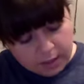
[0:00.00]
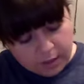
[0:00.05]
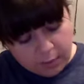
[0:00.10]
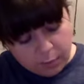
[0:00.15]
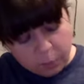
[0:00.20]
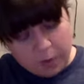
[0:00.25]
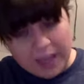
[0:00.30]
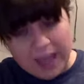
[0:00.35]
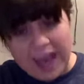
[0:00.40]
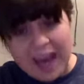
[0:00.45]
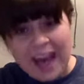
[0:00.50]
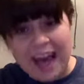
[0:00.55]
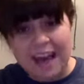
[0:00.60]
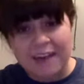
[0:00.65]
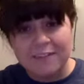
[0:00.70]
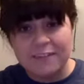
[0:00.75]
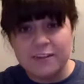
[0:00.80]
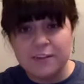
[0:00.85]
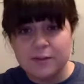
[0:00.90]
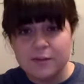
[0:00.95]
We
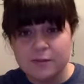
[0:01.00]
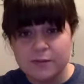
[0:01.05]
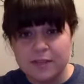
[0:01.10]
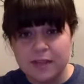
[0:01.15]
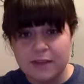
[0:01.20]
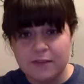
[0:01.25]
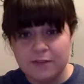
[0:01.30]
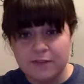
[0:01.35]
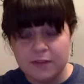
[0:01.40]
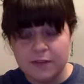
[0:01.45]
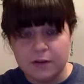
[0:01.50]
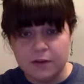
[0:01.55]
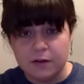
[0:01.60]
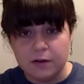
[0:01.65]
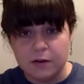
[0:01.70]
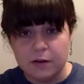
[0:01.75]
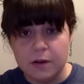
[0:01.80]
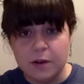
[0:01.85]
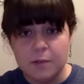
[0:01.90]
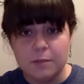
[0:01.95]
have to use that
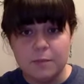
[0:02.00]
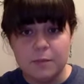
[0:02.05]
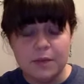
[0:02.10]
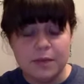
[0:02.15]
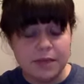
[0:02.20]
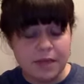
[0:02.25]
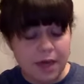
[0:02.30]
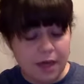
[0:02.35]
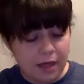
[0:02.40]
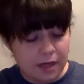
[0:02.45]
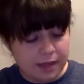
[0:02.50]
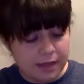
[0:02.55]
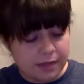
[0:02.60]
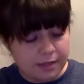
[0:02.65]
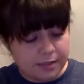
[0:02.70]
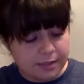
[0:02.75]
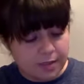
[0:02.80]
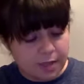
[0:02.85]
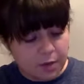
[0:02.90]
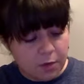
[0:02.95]
finger
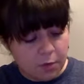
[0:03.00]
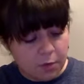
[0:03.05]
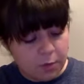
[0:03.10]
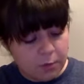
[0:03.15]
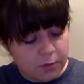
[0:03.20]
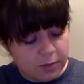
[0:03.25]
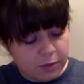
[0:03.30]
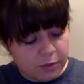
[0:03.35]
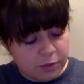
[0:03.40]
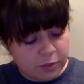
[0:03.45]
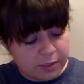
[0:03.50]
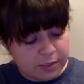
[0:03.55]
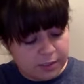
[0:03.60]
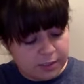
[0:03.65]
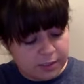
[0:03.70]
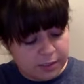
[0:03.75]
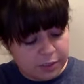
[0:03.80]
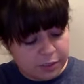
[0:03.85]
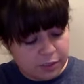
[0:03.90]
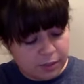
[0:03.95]
because when we
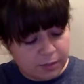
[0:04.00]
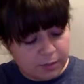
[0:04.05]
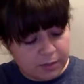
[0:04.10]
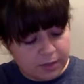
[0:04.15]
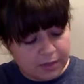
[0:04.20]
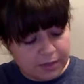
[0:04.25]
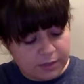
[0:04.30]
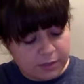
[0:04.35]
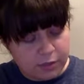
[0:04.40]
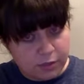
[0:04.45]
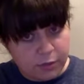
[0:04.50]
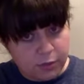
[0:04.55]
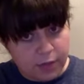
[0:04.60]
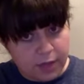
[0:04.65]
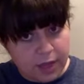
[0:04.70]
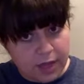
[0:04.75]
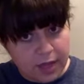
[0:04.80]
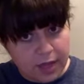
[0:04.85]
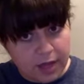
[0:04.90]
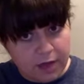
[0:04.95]
transition back to
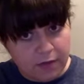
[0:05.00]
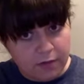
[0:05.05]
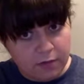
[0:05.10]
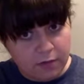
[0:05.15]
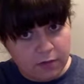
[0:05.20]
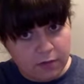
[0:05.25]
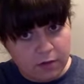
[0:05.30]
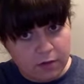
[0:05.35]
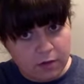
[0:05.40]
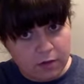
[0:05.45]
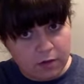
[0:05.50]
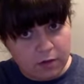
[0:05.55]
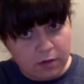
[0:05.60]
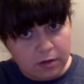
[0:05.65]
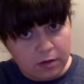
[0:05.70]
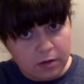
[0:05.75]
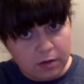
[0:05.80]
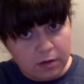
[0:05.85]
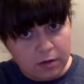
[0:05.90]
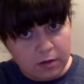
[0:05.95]
F,
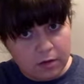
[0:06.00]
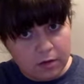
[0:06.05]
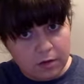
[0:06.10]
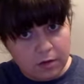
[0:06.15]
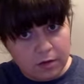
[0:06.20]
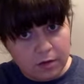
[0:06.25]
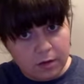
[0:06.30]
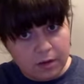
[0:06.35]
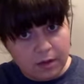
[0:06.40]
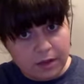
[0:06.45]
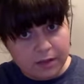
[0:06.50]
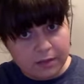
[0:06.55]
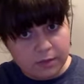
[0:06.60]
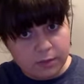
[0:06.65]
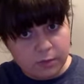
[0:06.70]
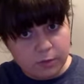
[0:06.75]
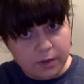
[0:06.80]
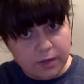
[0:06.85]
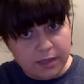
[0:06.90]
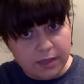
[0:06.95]
it's
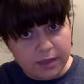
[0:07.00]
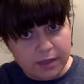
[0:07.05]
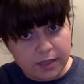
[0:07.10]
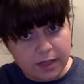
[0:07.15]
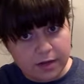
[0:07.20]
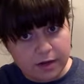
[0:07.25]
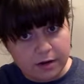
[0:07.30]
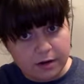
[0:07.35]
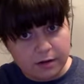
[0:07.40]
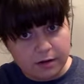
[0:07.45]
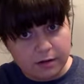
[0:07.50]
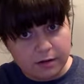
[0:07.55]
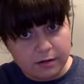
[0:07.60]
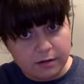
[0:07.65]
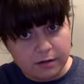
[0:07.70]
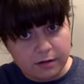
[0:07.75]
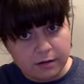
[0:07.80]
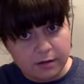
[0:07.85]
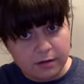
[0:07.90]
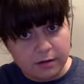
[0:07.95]
right there.
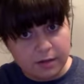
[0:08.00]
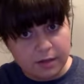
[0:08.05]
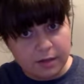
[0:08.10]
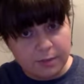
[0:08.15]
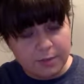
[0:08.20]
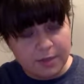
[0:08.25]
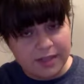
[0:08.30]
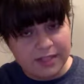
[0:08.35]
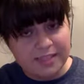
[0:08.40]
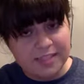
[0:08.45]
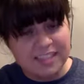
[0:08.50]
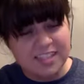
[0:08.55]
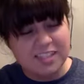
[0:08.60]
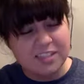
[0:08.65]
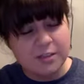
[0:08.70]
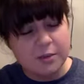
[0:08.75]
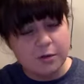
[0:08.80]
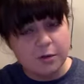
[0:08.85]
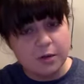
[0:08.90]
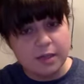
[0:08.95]
It makes it
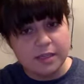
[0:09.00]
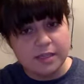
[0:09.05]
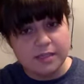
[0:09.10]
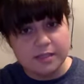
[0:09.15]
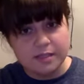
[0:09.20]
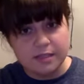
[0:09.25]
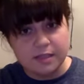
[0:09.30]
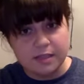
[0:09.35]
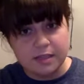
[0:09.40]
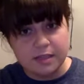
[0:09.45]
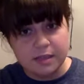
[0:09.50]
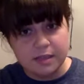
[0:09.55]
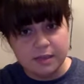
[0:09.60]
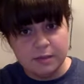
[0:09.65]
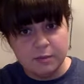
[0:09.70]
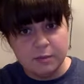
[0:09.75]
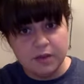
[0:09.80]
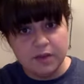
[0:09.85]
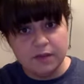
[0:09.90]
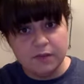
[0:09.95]
so easy.
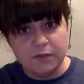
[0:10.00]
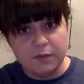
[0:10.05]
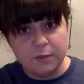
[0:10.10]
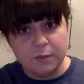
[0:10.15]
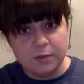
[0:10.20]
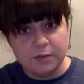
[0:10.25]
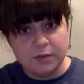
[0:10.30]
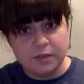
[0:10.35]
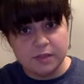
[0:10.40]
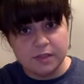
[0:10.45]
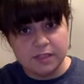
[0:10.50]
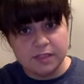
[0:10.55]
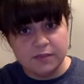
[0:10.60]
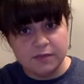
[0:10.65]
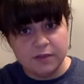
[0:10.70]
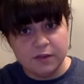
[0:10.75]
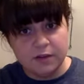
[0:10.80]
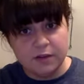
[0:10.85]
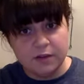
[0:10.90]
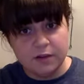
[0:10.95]
But if I'm using this
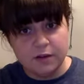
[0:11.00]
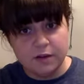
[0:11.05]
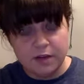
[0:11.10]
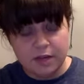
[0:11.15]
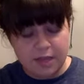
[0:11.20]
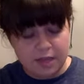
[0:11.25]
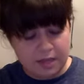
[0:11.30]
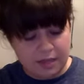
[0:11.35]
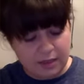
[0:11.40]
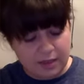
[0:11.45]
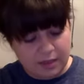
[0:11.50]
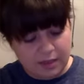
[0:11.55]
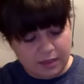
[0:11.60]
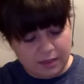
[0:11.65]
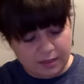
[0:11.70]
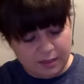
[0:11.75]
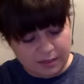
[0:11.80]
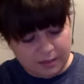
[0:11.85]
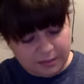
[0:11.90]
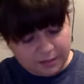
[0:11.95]
finger
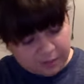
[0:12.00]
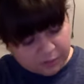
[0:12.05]
to